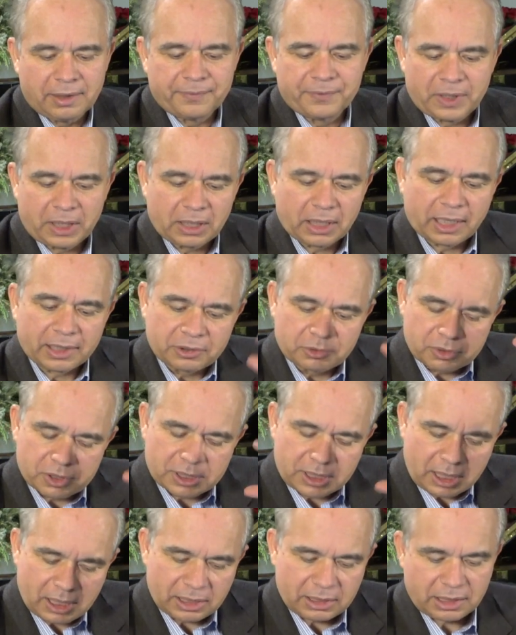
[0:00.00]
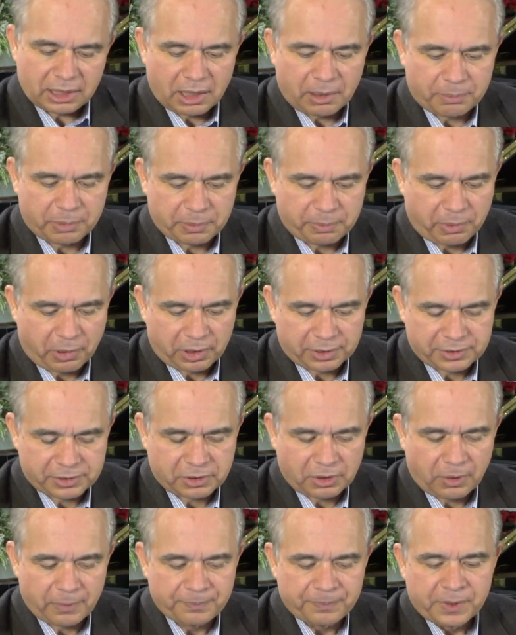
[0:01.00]
They like to stay in the upper part.
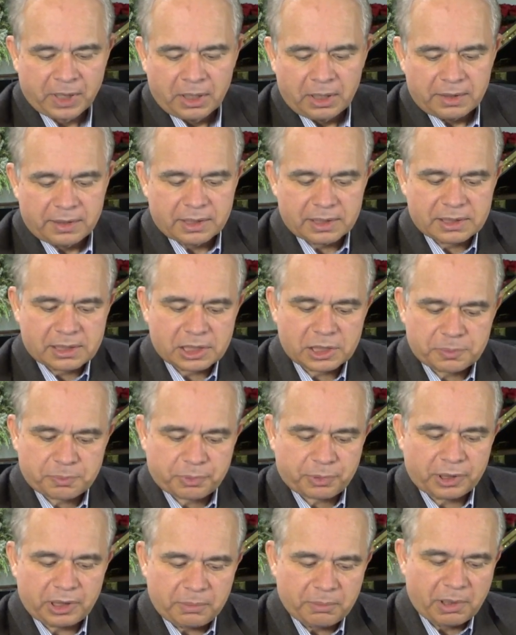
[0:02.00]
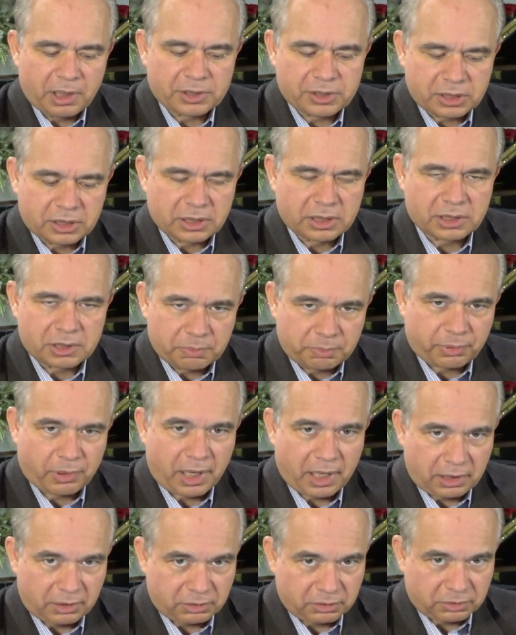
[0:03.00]
So this is pretty much the
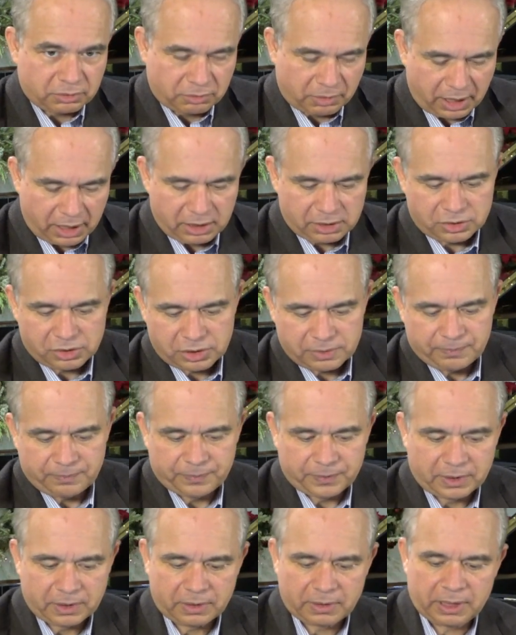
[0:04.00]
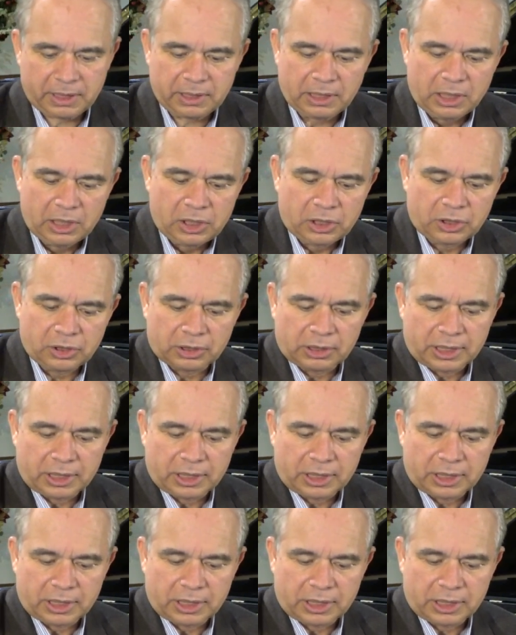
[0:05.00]
soprano range. All right, good.